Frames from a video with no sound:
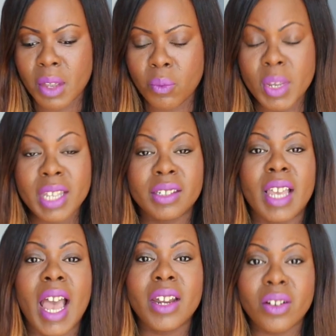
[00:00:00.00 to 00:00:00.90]
We
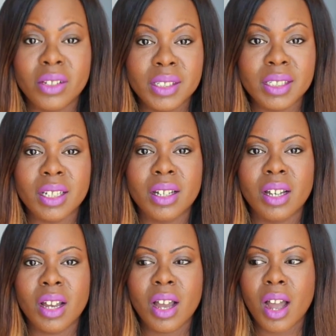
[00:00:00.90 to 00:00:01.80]
as adults
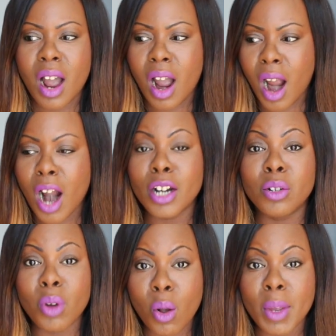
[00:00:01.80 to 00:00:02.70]
are
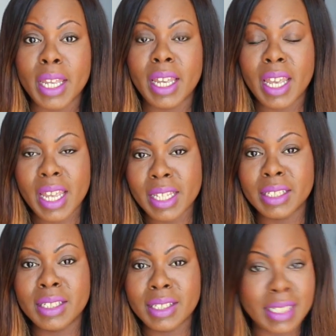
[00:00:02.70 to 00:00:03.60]
growing
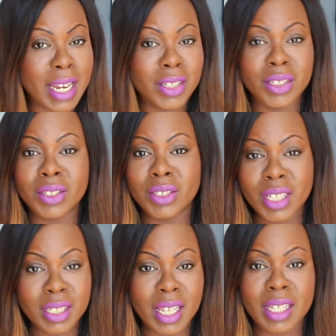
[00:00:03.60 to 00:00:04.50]
in stages
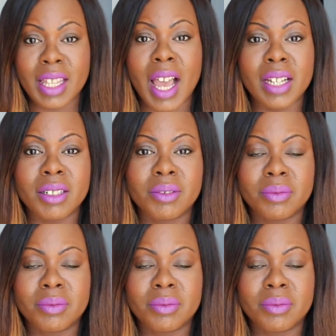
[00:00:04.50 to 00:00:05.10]
just like that.